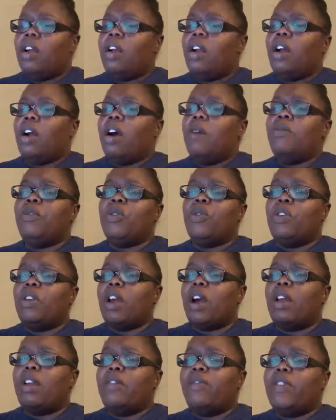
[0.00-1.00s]
I've
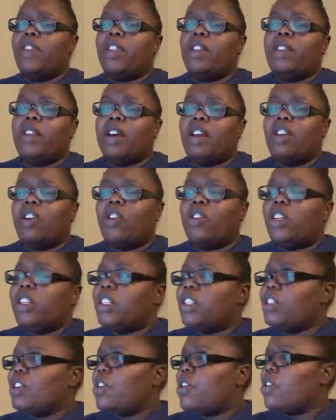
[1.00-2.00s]
done all
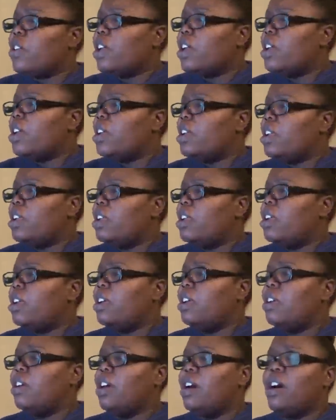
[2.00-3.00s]
this talking.
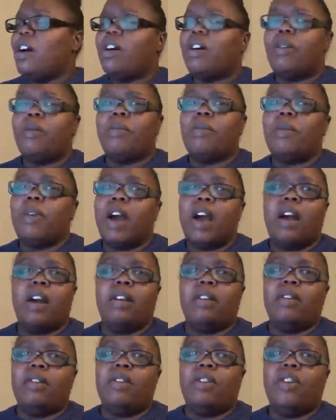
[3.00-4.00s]
Um,
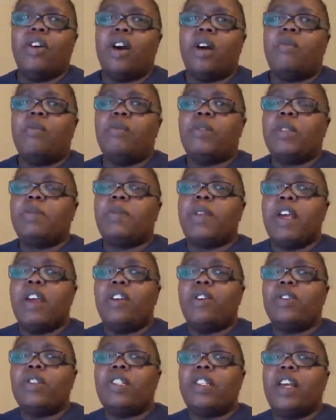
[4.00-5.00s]
I was
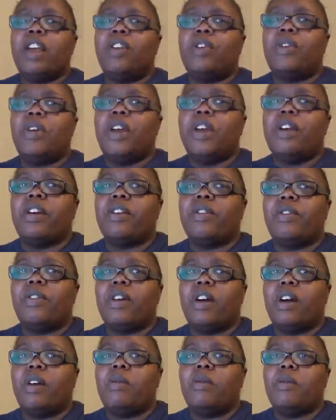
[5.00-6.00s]
planning on staying on here
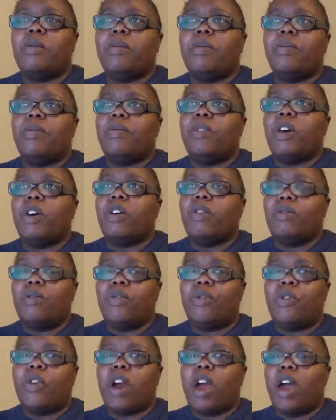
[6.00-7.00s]

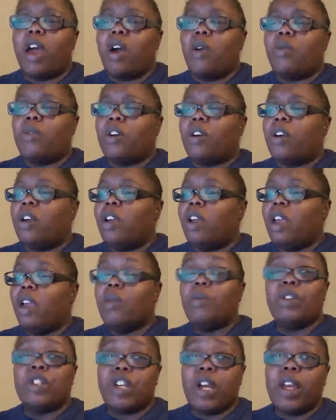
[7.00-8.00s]
for an hour,
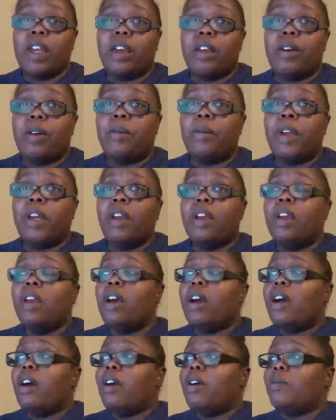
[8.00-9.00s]
in which I
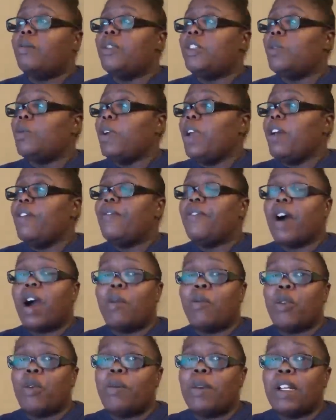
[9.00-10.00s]
am. So we have
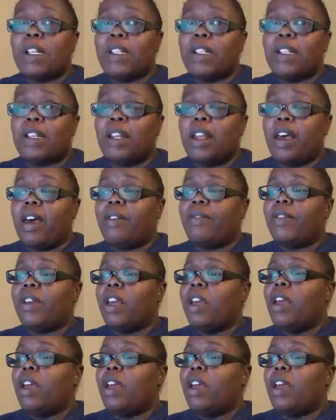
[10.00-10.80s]
5 more minutes left.